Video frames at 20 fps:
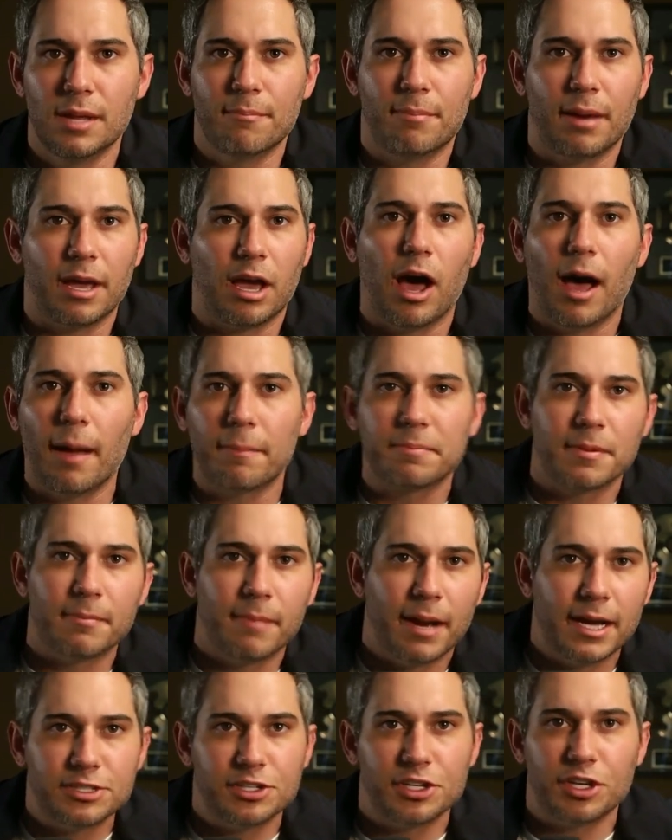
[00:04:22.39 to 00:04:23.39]
by
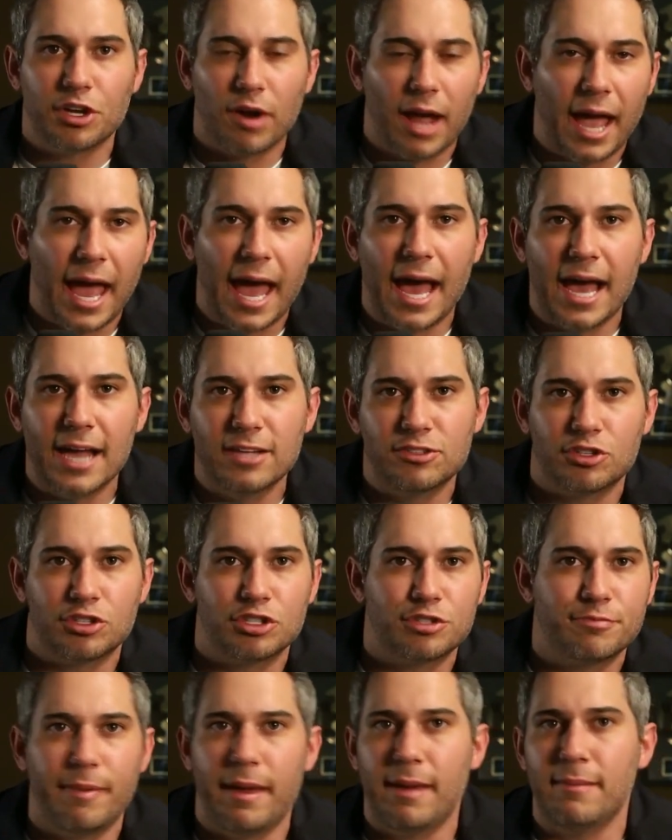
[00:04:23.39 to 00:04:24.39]
optimizing your ads or
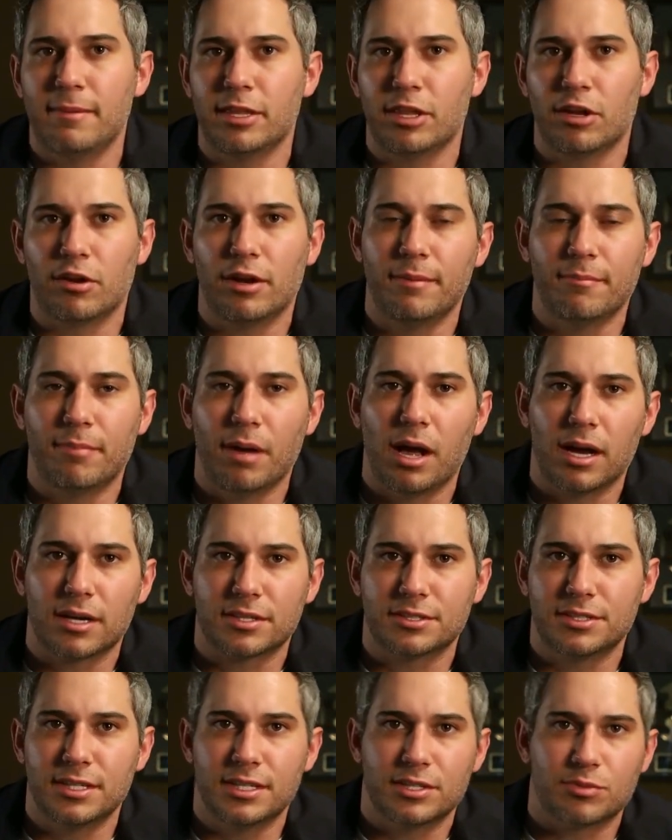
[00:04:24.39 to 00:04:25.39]
spamming their
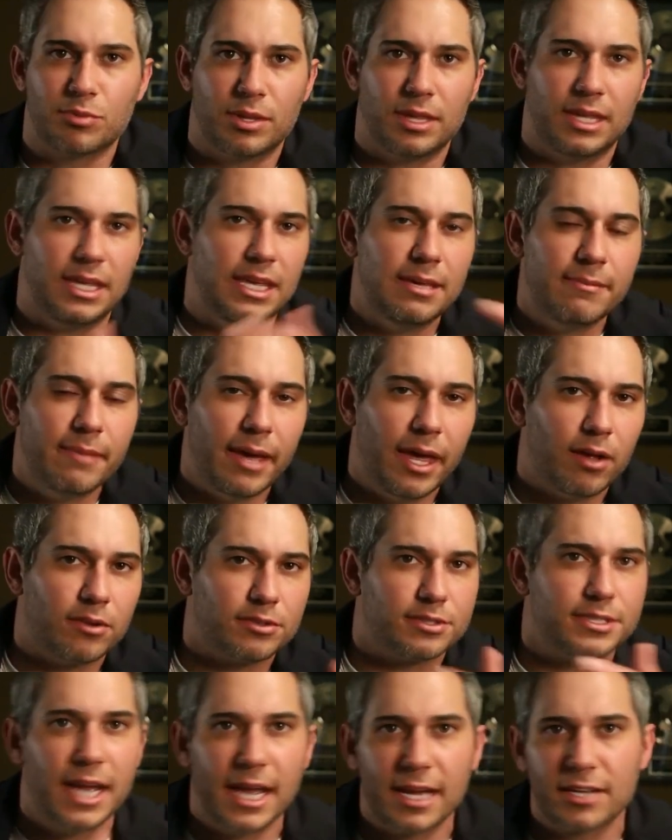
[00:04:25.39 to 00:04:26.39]
inboxes with
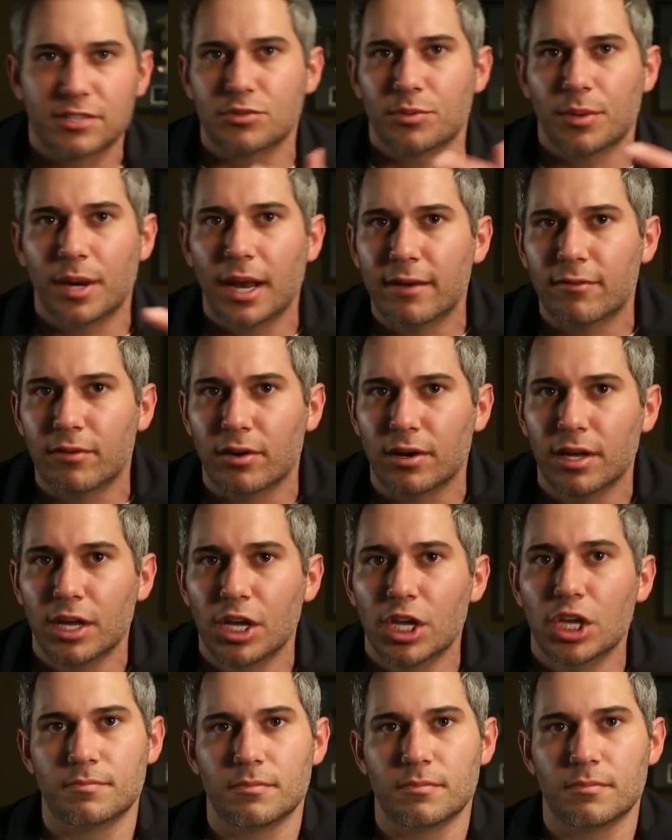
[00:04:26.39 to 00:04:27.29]
emails, texts, whatever.